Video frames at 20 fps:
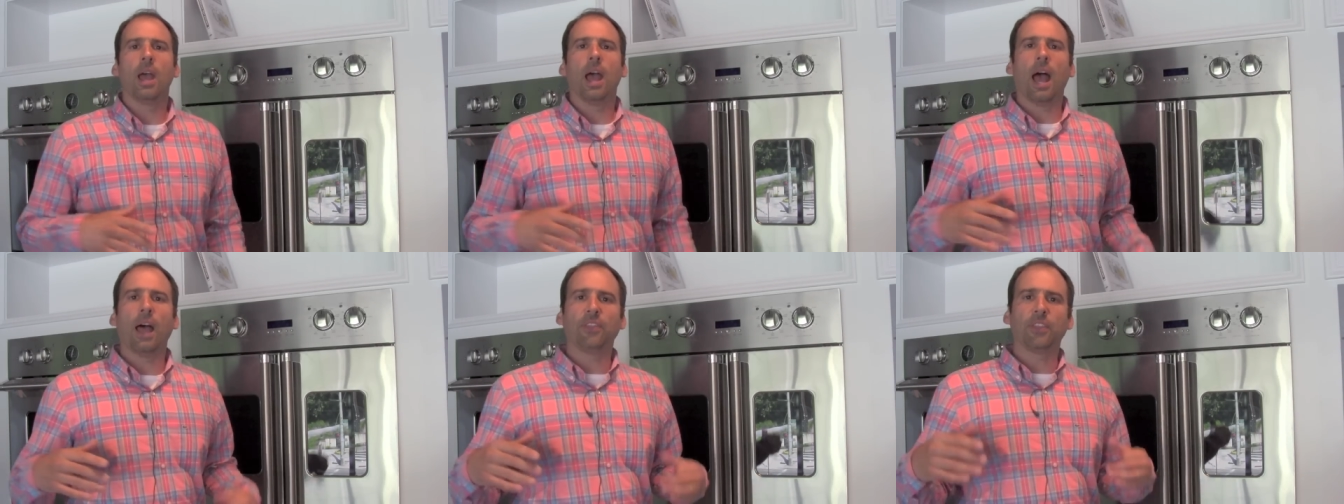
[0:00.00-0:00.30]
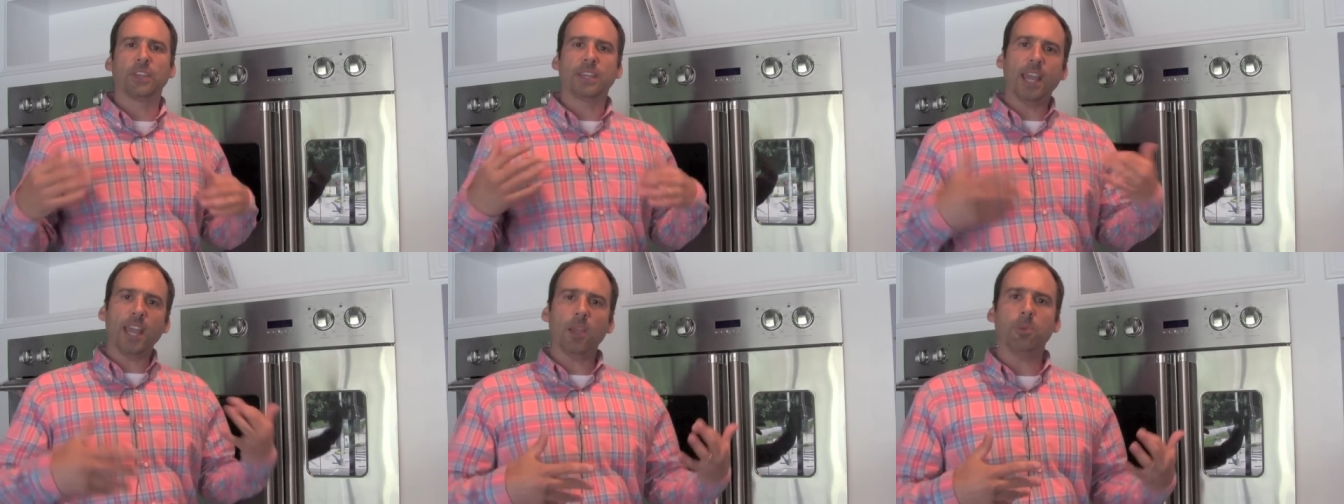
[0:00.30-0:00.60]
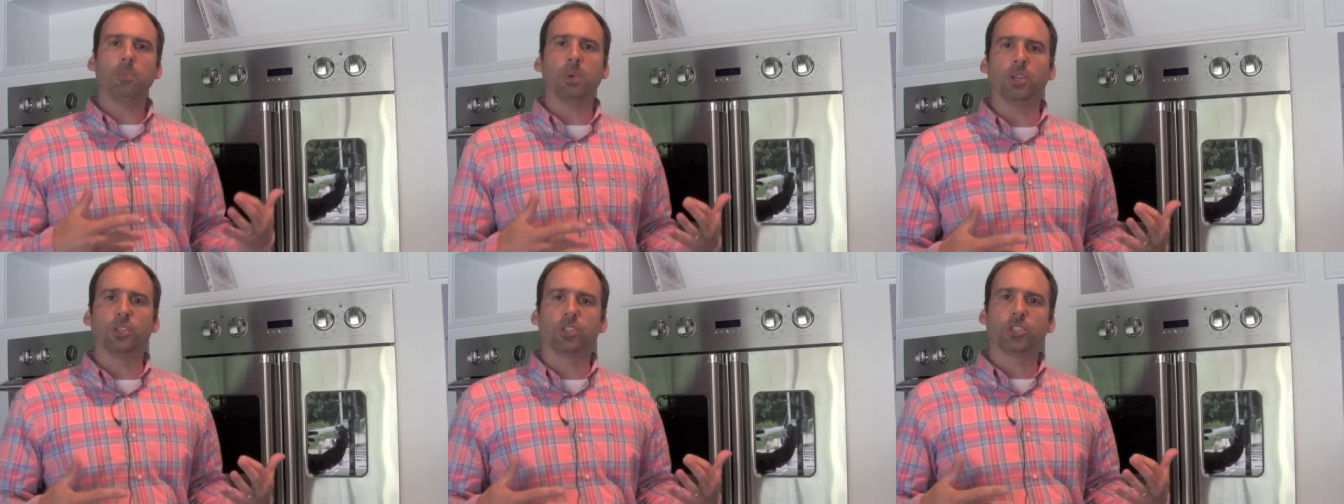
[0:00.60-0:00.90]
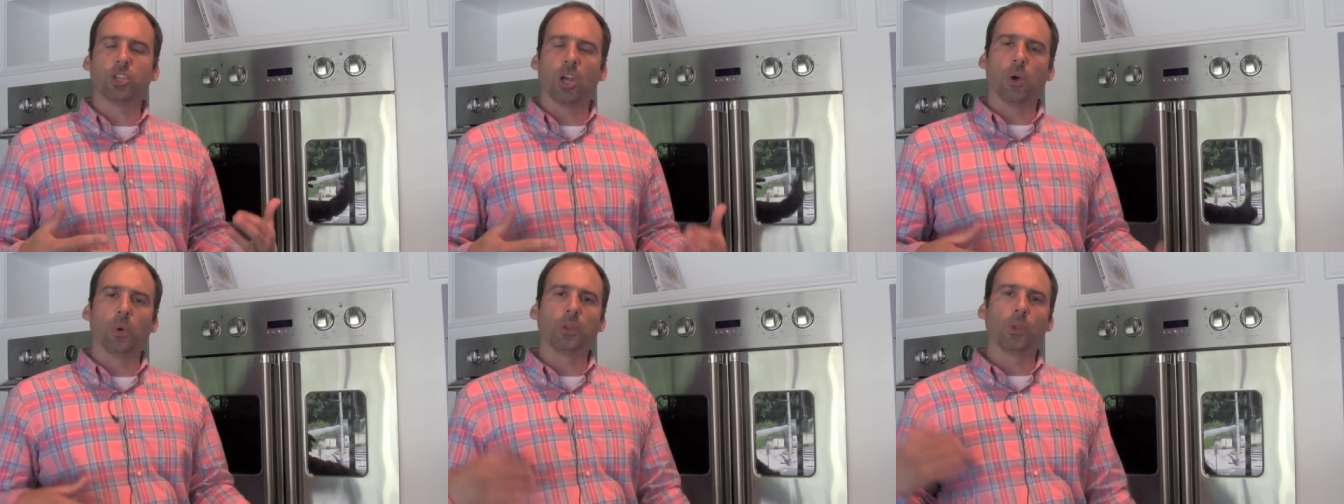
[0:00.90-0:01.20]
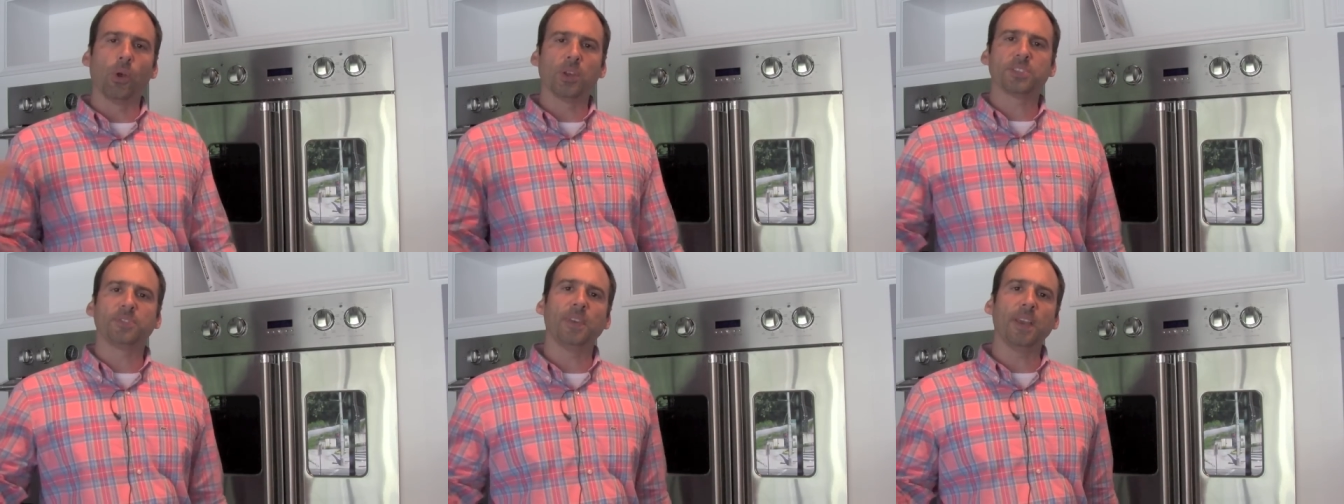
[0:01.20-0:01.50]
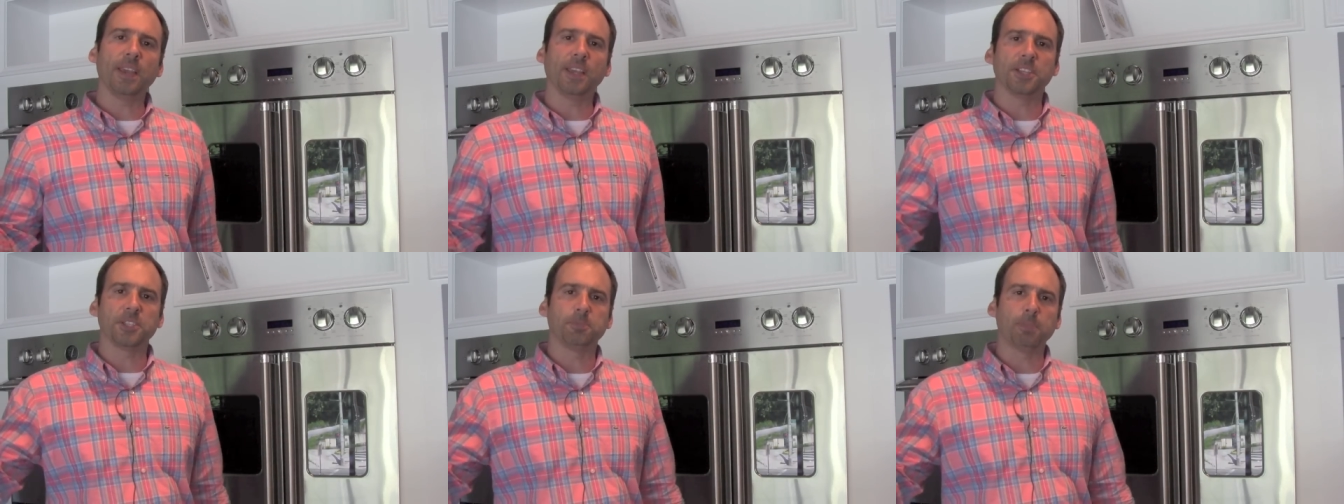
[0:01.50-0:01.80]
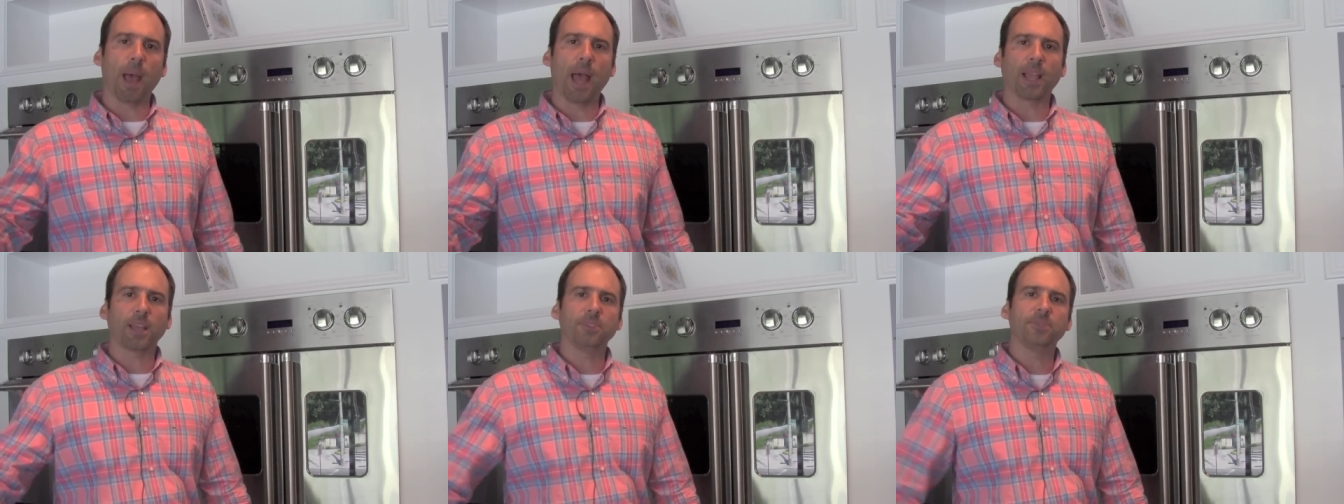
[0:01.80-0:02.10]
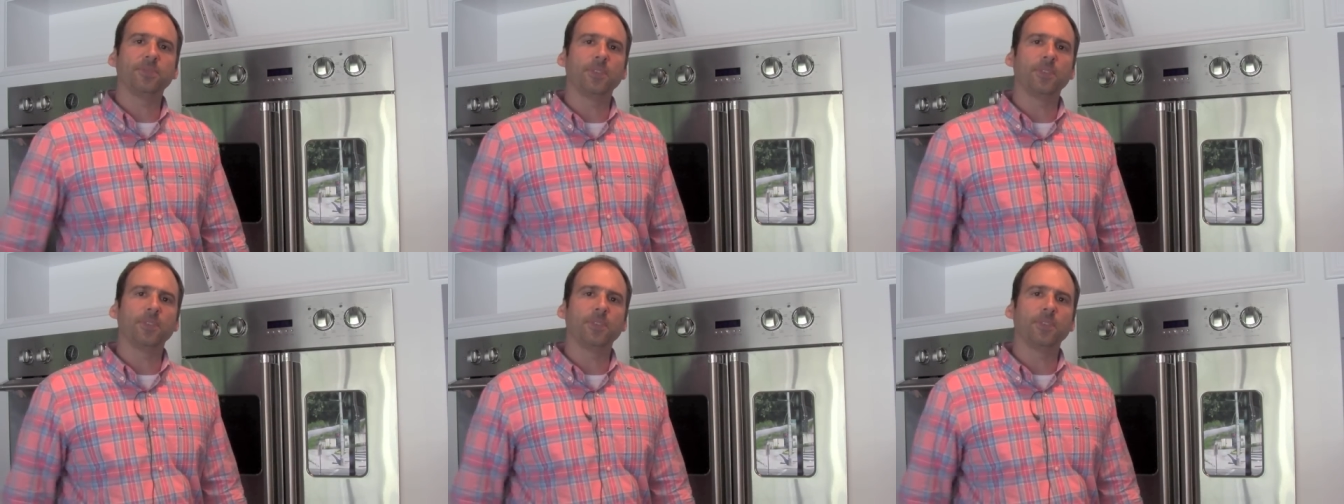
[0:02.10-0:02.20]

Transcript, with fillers: at the KBIS show in Las Vegas back in